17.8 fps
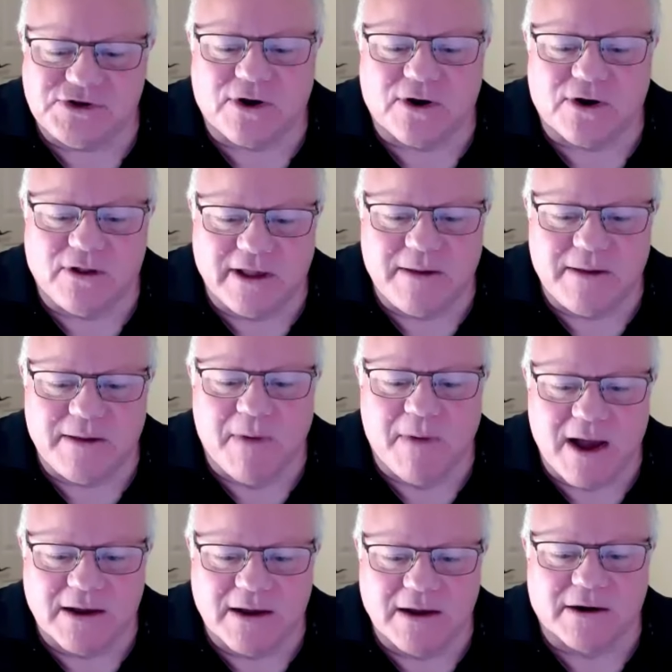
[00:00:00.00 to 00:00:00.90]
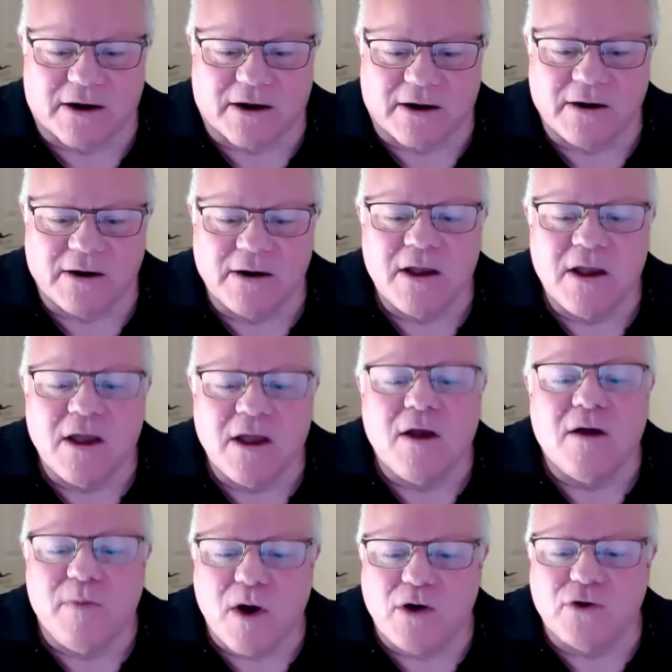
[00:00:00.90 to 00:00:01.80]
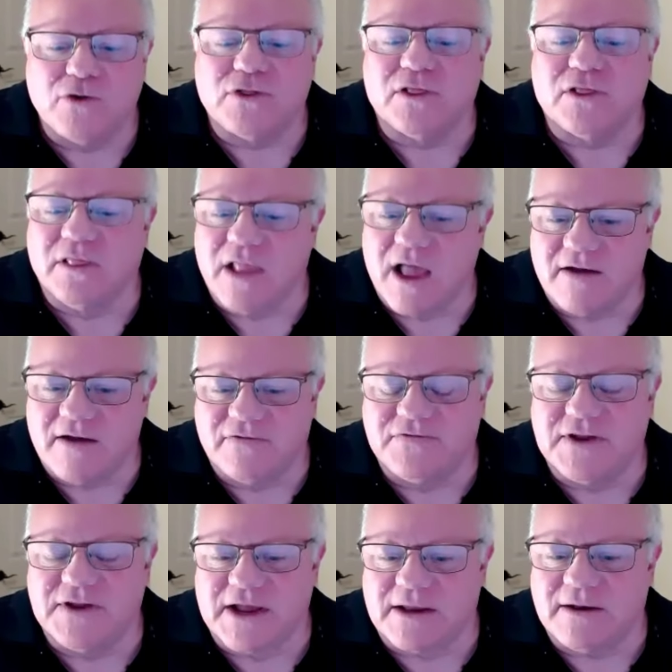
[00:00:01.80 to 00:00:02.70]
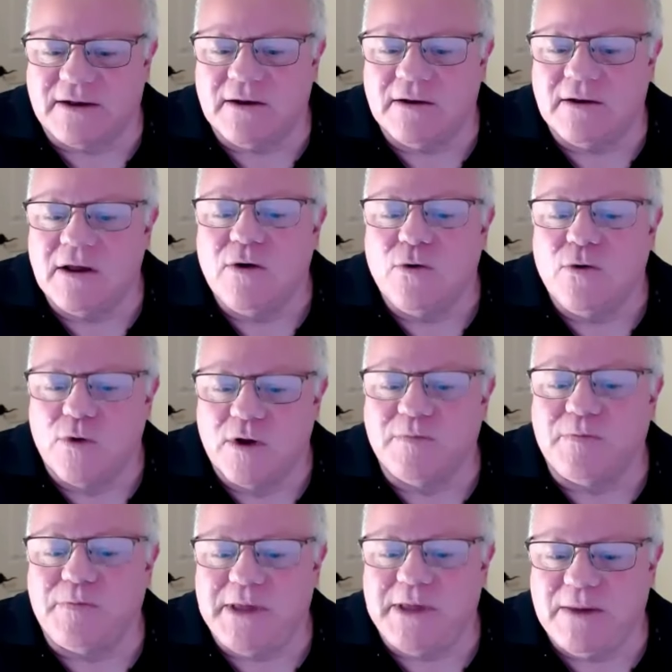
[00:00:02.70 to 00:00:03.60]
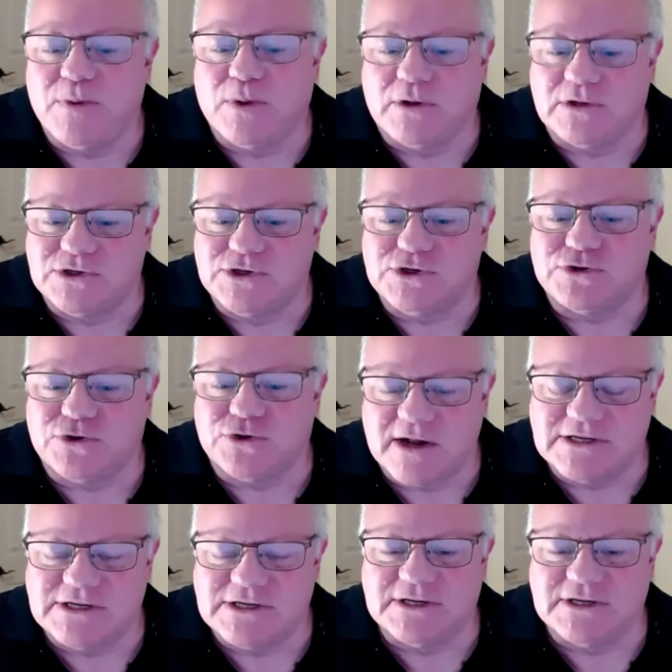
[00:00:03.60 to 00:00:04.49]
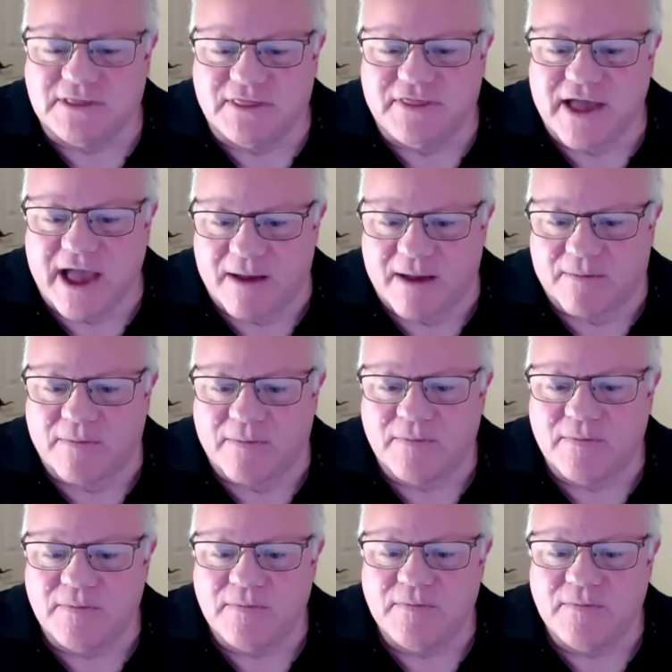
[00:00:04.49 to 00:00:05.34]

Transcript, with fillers: Charlie Munger both loved it when people trusted them,